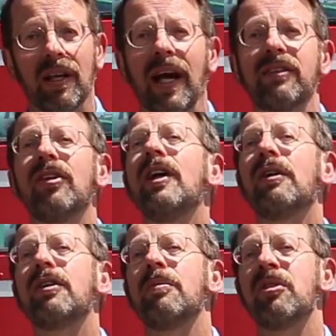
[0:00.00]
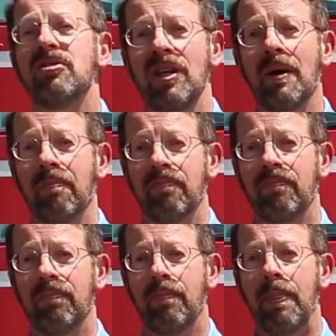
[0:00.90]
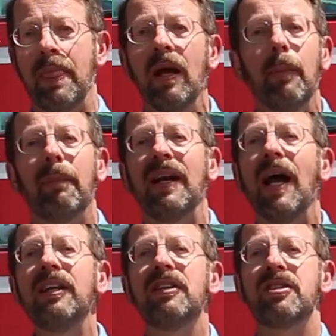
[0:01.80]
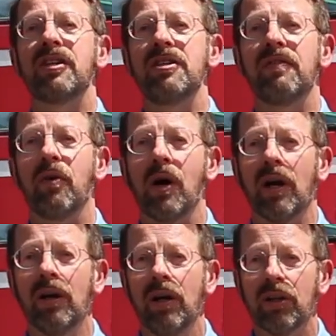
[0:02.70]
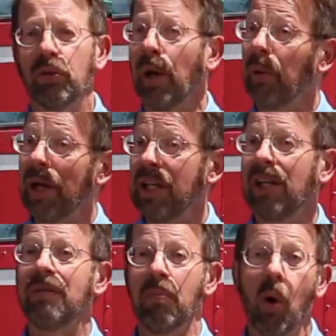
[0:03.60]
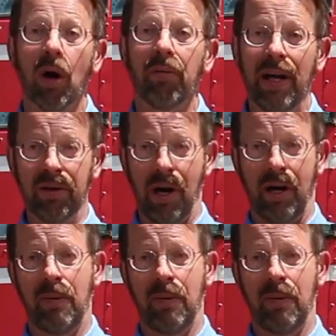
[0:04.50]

collected here at the museum. By 1964, the railway needed more railcar